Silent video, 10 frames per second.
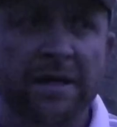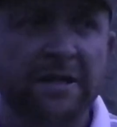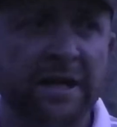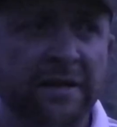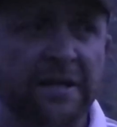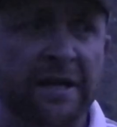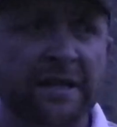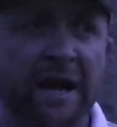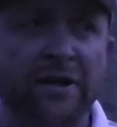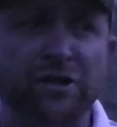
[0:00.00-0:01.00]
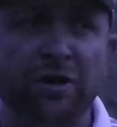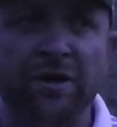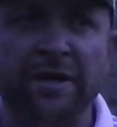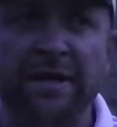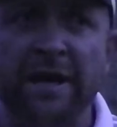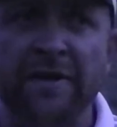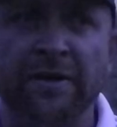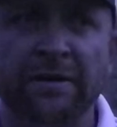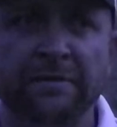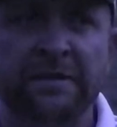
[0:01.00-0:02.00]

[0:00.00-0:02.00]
take that journey together,